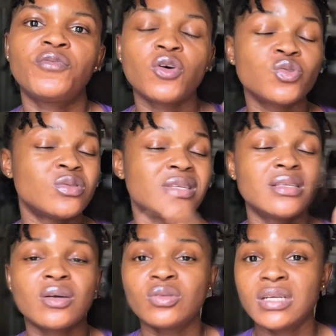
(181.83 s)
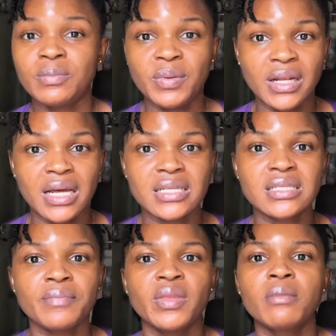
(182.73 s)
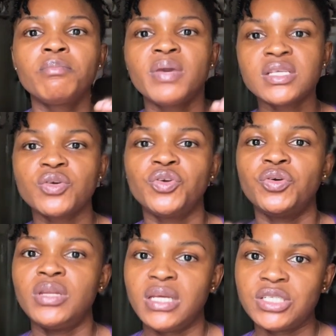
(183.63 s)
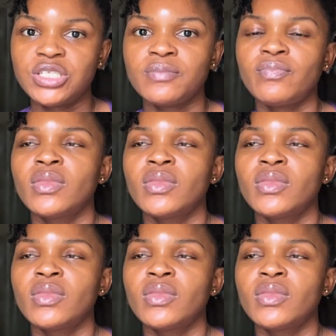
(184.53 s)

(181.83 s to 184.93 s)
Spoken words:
4 to 6 content pillars based on your niche.